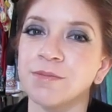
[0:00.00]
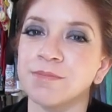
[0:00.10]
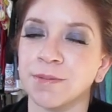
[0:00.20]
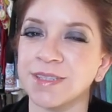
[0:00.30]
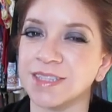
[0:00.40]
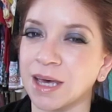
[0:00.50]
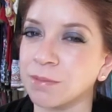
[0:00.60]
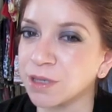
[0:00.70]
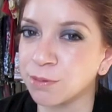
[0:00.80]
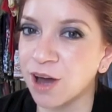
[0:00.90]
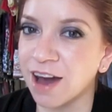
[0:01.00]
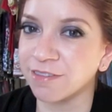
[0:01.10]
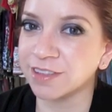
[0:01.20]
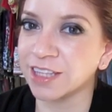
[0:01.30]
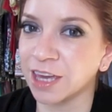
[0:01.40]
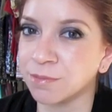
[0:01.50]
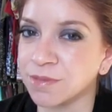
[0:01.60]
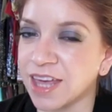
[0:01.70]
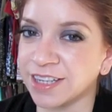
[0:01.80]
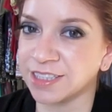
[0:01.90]
maybe some people have
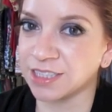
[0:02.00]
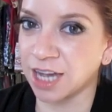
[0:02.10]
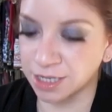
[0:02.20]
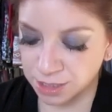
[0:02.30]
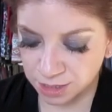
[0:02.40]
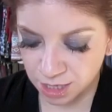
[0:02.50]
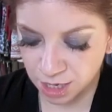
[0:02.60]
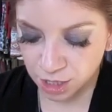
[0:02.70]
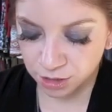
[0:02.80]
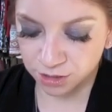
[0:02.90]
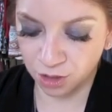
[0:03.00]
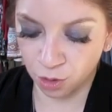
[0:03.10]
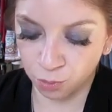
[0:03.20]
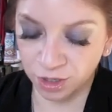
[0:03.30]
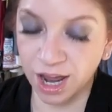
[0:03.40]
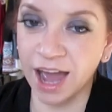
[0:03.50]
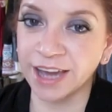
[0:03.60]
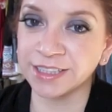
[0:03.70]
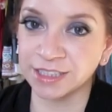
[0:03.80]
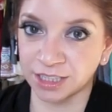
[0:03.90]
claimed that it does. So what
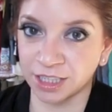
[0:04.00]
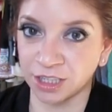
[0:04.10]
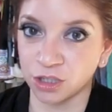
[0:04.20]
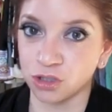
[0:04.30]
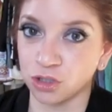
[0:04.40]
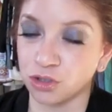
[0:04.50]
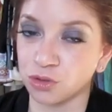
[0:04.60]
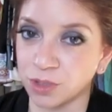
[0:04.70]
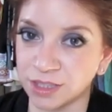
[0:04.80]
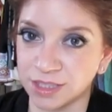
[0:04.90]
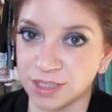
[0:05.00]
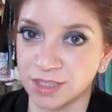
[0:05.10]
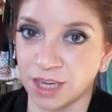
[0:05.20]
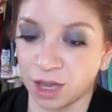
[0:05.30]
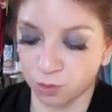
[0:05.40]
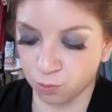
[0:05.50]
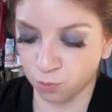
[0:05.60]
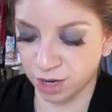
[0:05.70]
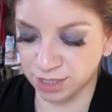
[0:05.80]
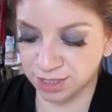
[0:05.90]
I did to treat the skin
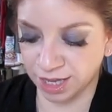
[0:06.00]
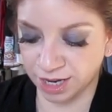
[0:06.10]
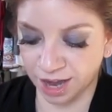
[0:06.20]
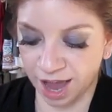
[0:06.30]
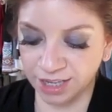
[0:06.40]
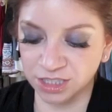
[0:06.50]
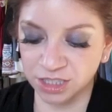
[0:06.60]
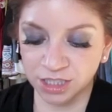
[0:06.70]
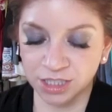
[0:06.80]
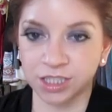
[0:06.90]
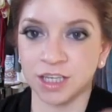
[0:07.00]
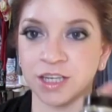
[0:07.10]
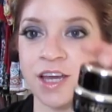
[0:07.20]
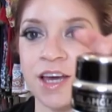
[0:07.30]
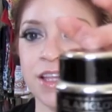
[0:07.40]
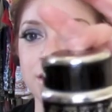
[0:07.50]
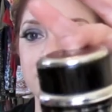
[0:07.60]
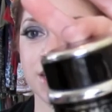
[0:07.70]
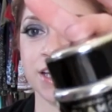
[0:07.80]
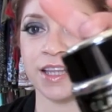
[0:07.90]
was that I actually did
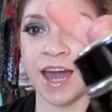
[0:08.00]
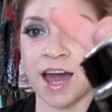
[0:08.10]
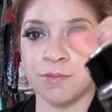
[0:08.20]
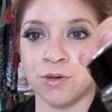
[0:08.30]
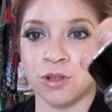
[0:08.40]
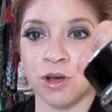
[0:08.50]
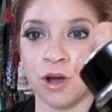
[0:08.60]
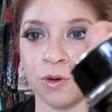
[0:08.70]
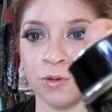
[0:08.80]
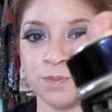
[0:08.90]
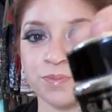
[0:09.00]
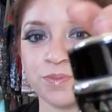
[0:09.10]
the GlamGlow,